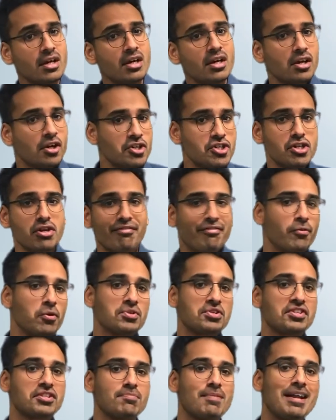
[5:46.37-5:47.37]
could you afford
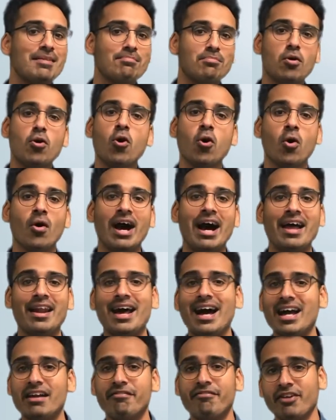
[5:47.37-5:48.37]
to spend more and
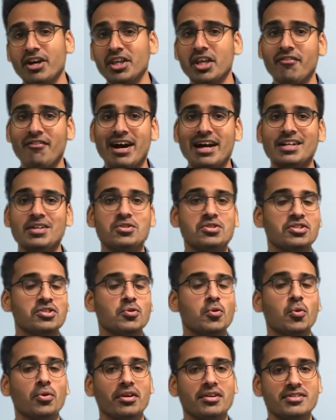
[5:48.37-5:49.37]
add further value to the
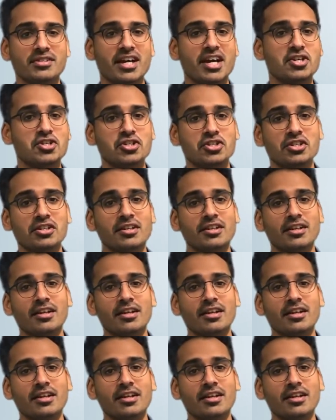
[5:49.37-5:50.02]
organization?